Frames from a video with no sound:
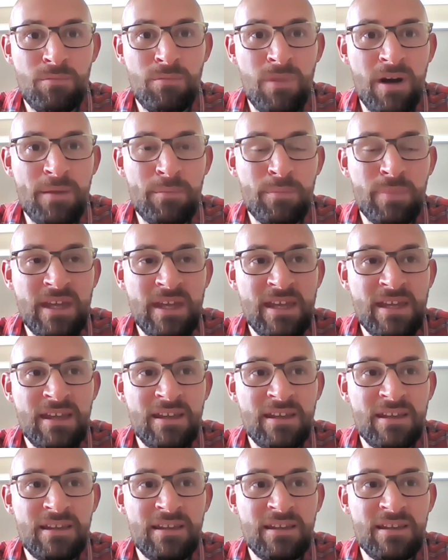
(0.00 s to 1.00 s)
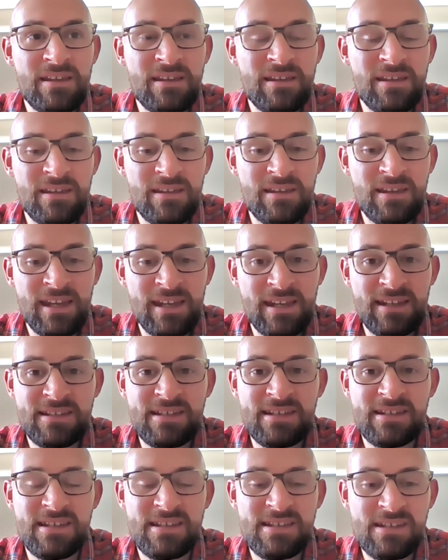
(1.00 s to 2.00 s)
might be needing
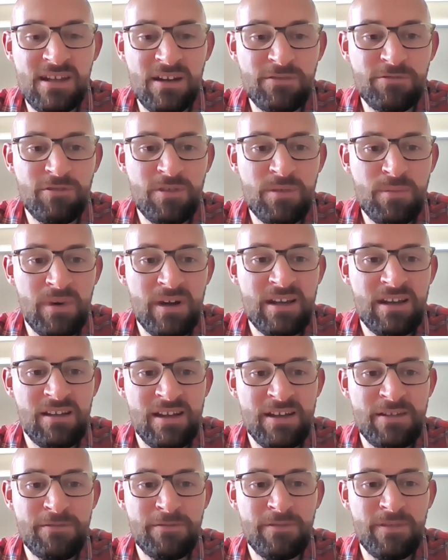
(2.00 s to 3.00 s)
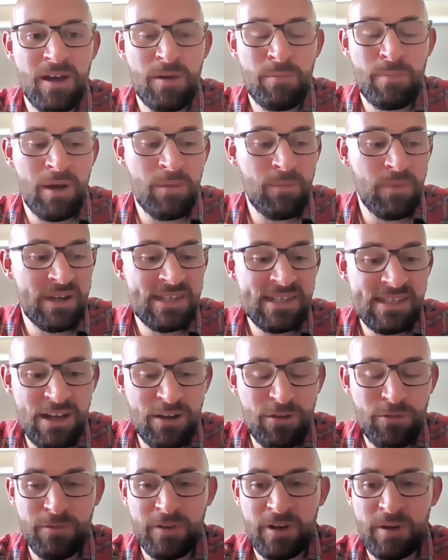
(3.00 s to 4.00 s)
to discover in my life about
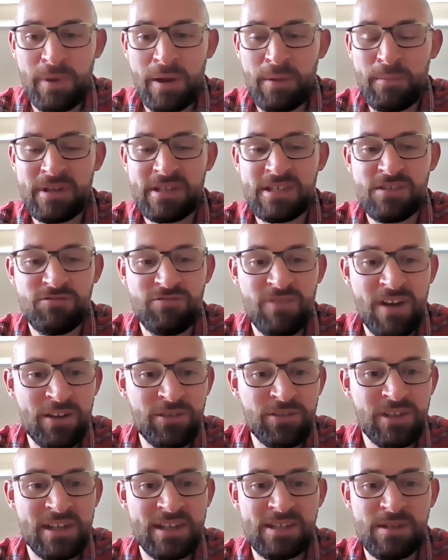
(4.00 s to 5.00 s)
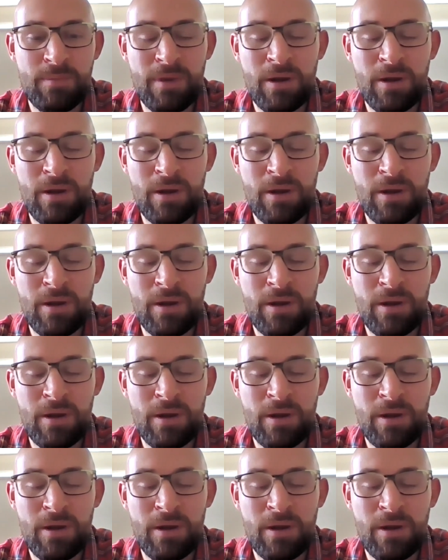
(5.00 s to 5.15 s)
myself and about my surroundings,